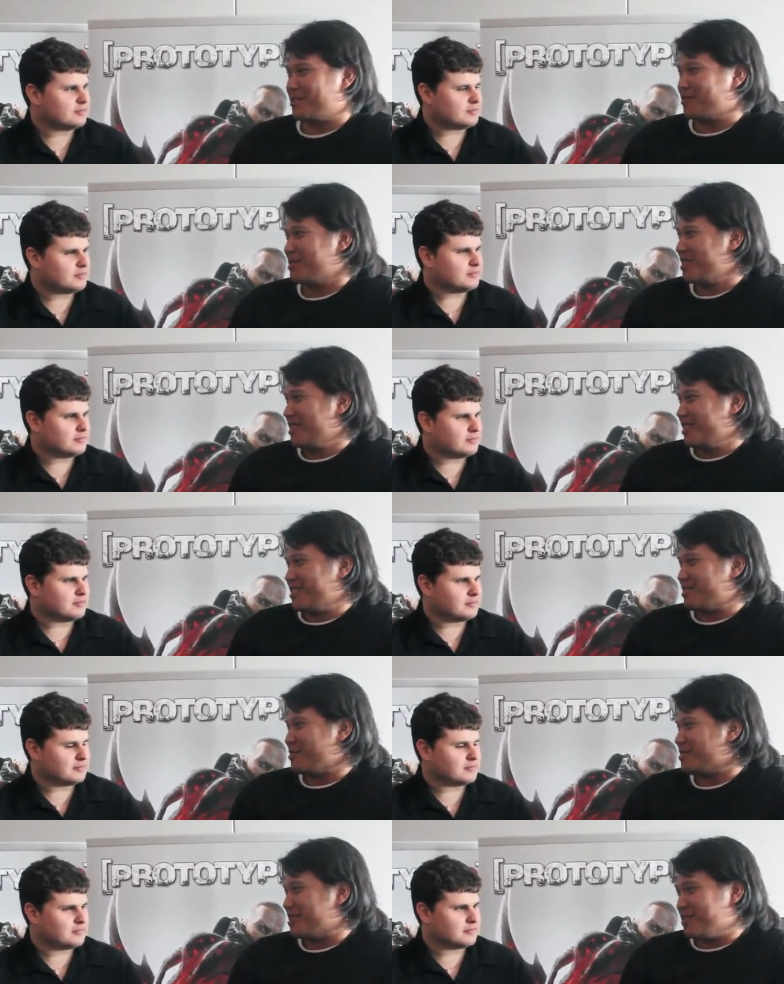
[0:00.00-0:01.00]
Speaker 1: know as
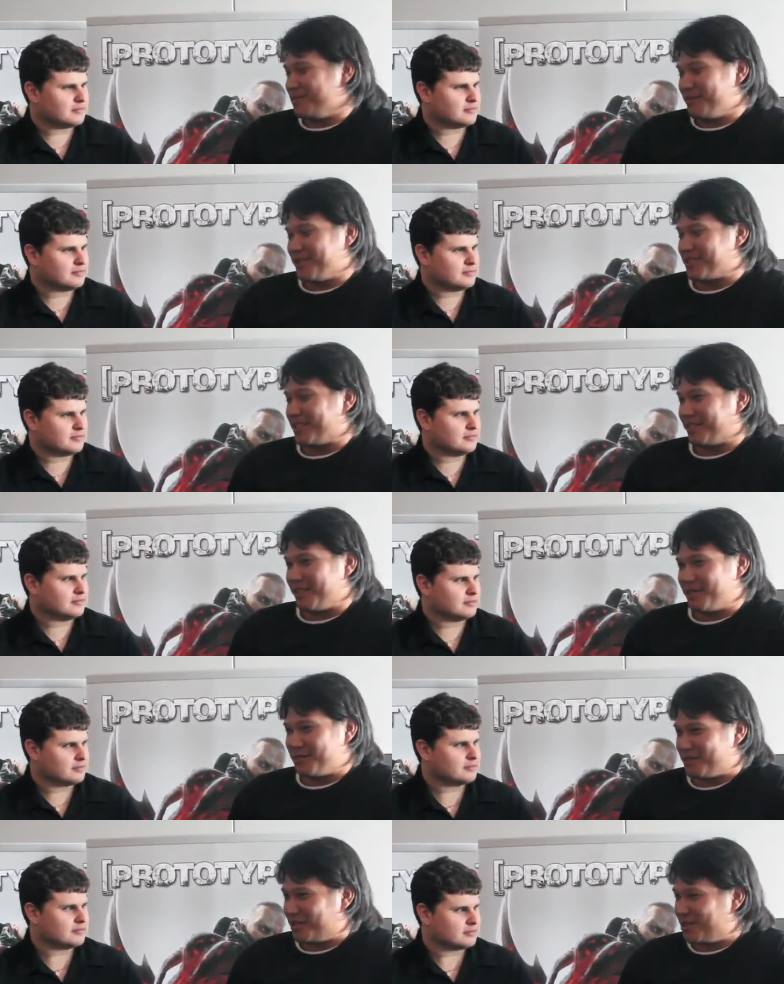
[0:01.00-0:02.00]
soon as they do things like that,
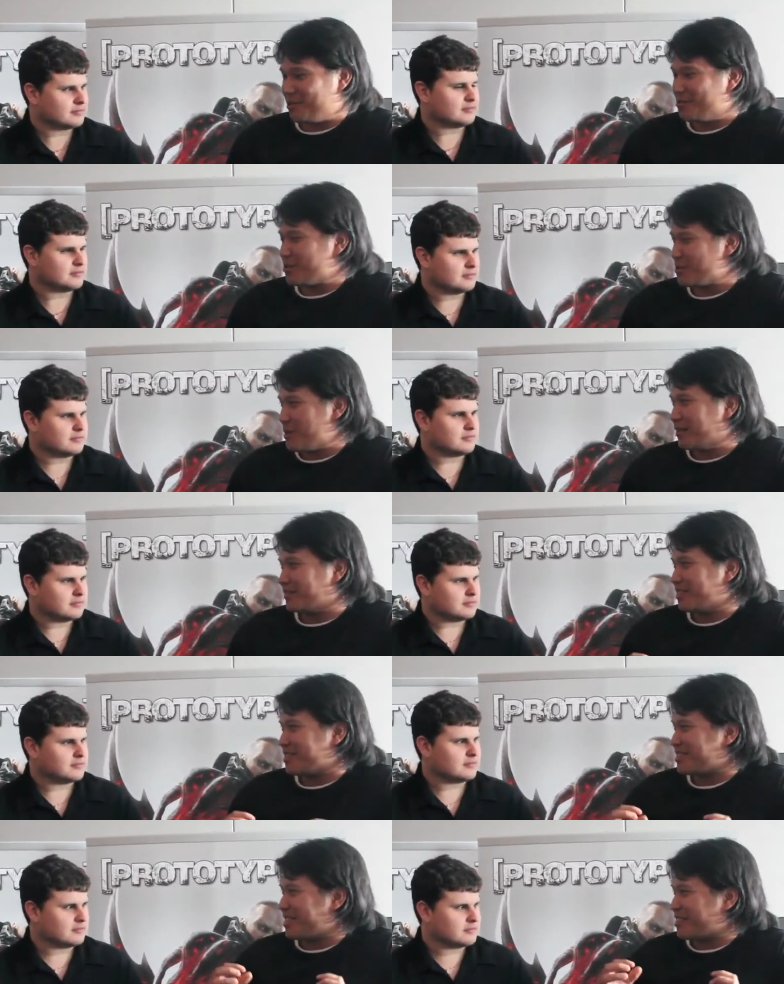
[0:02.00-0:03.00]
there's a huge smile
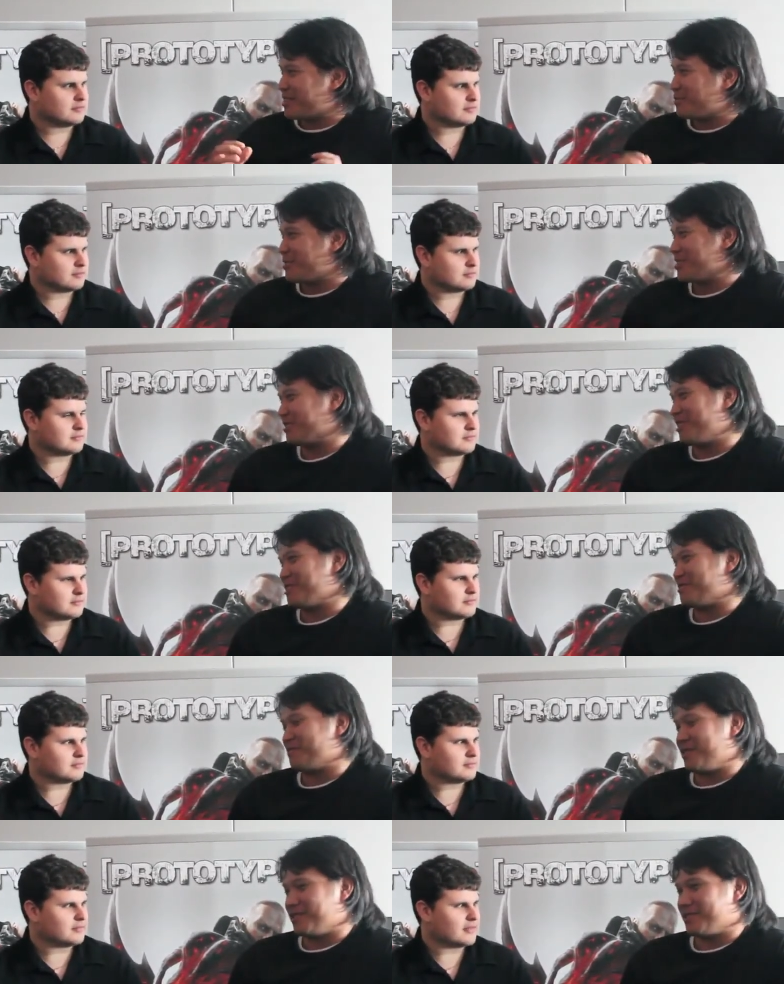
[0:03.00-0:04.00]
that just kind of spreads across
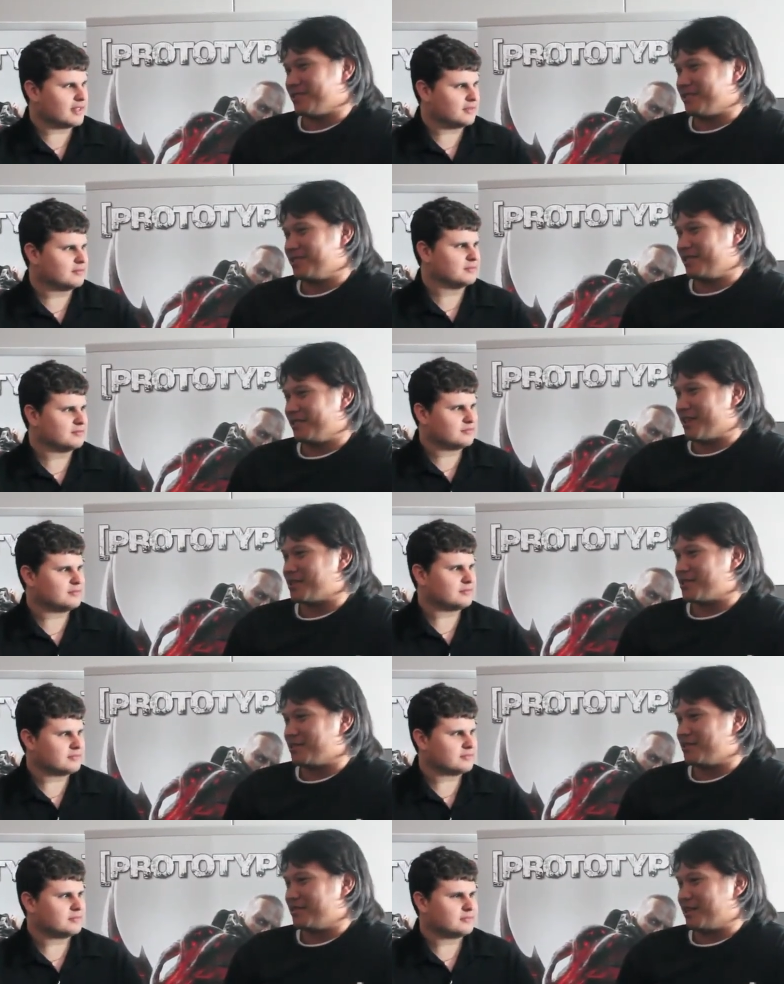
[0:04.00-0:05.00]
their face, and you know, uh-huh.
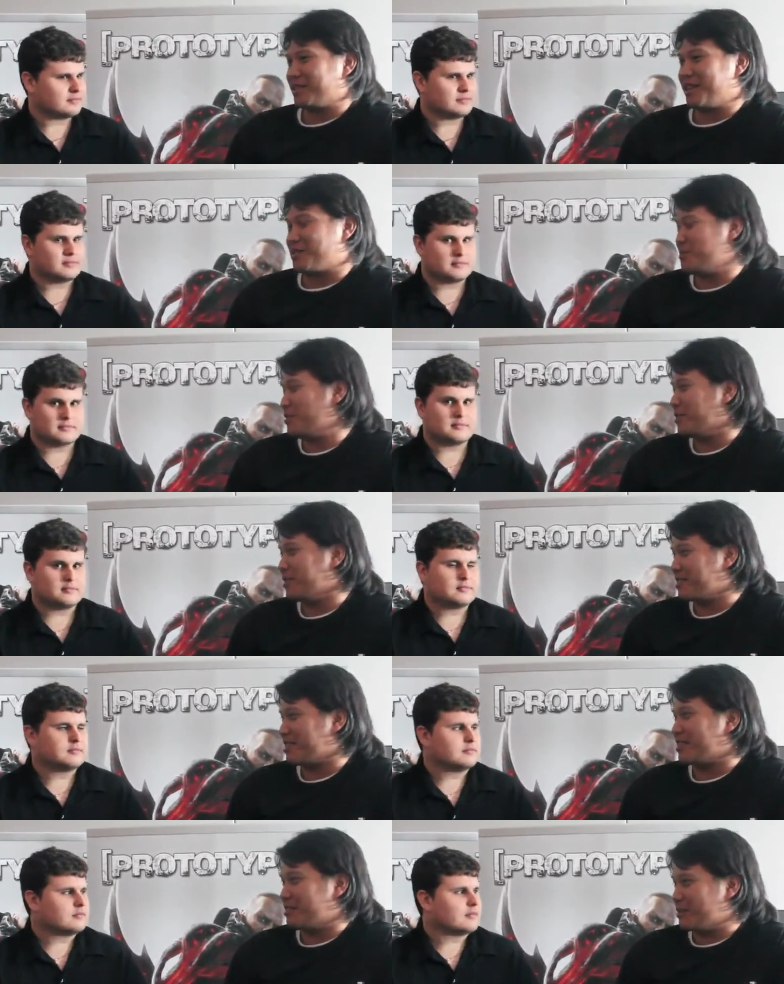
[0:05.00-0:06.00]
that's that gets me really
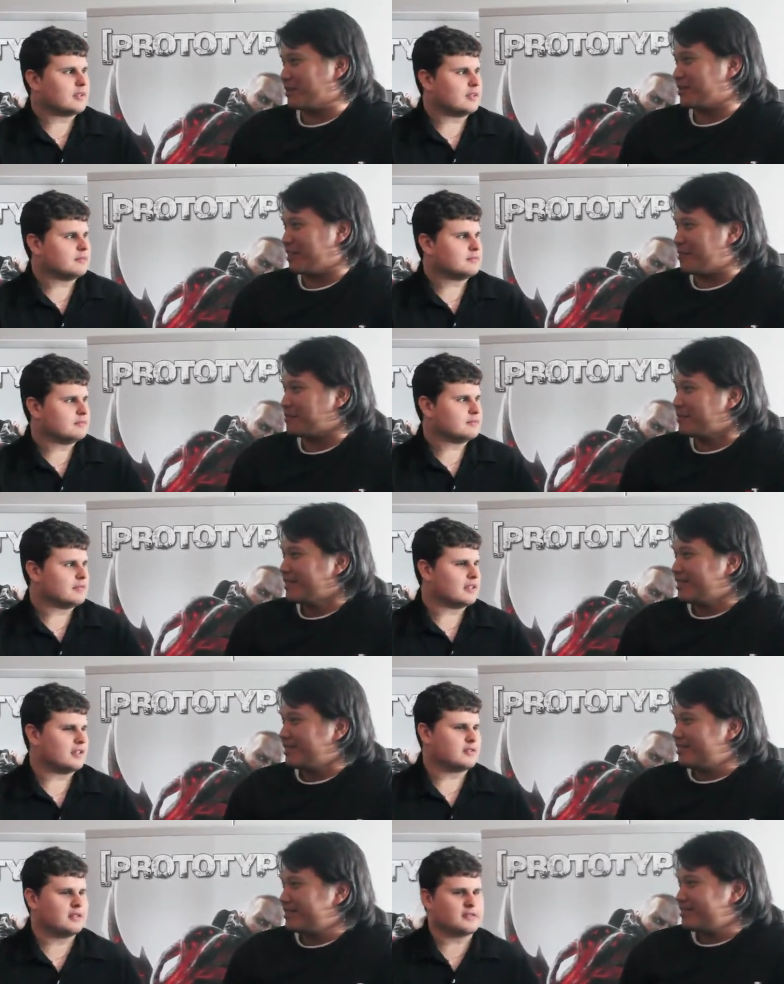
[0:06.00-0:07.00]
excited
Speaker 2: about yeah. the game.
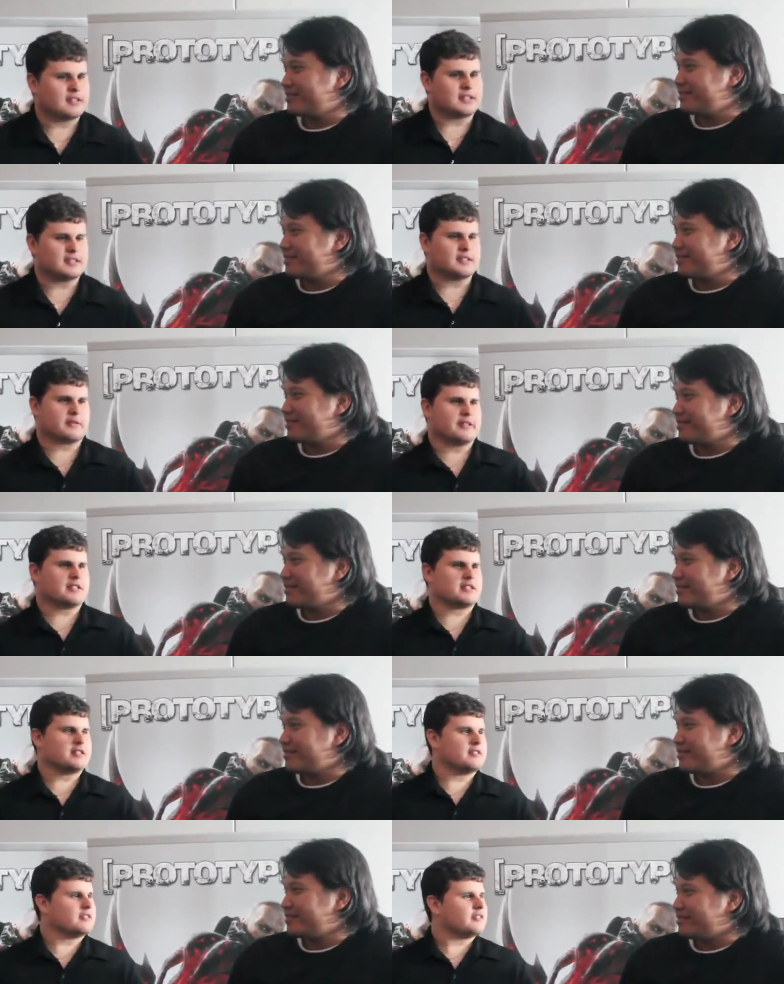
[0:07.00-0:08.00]
I do have to ask this
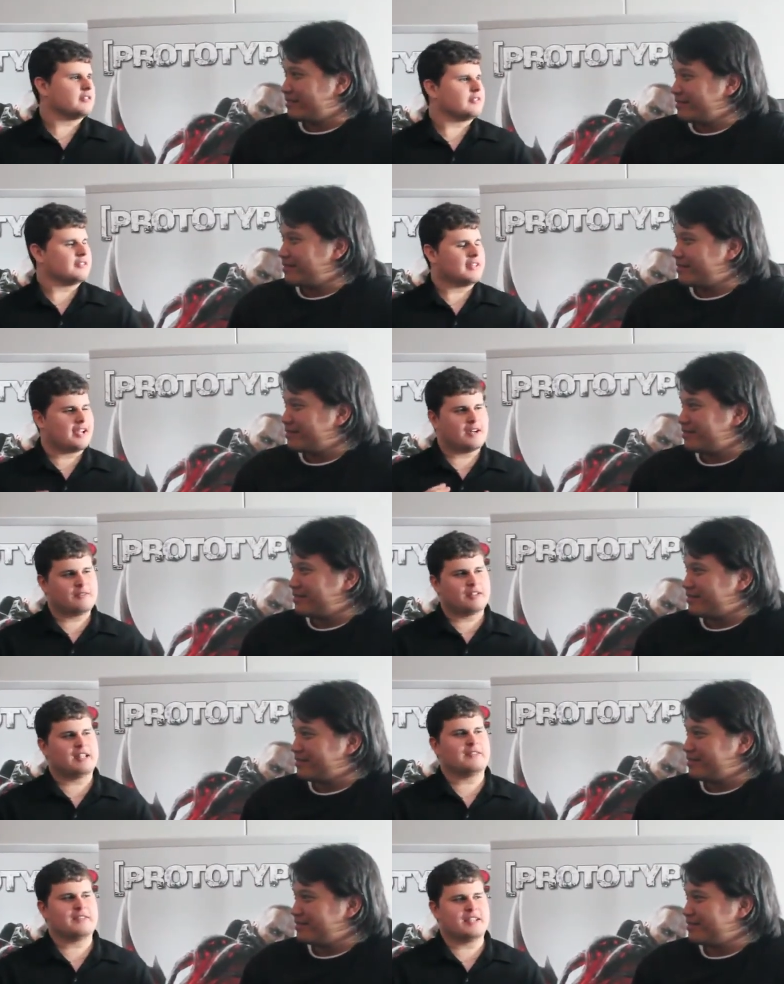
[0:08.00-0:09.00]
question: How
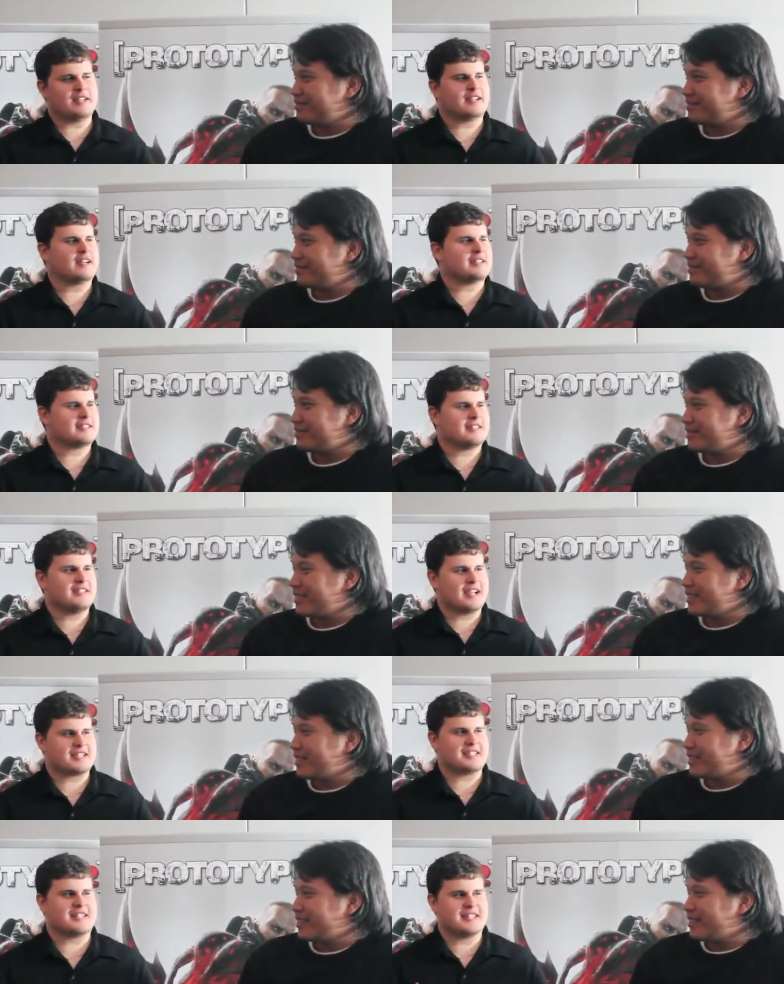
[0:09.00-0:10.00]
relieved are you guys that you
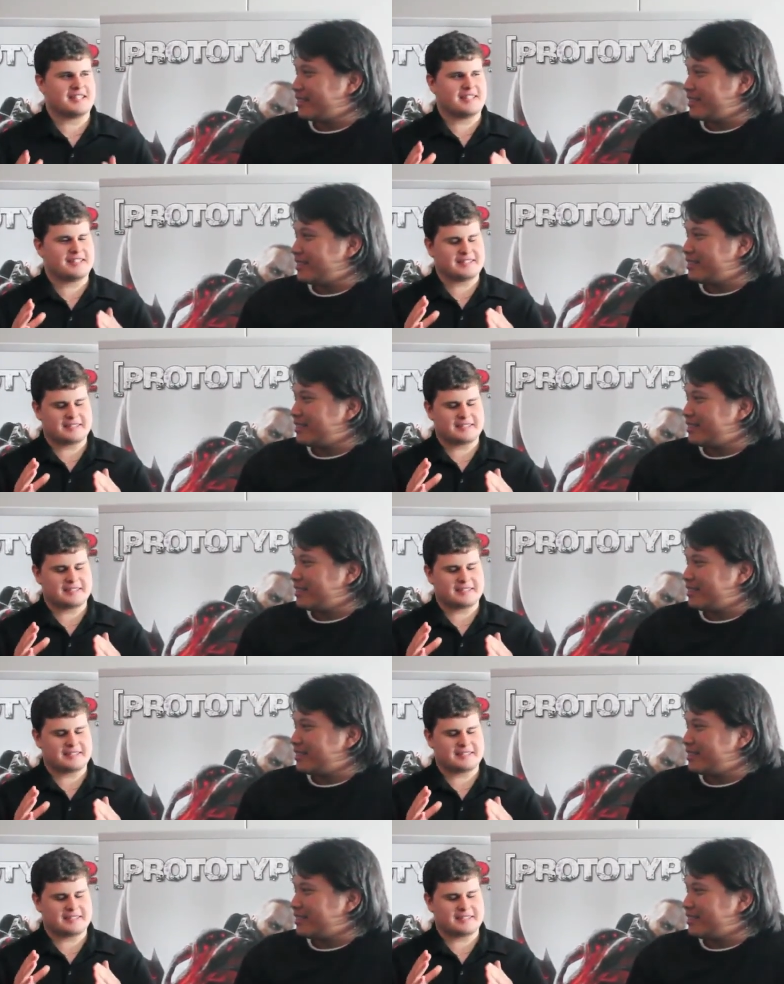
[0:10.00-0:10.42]
actually can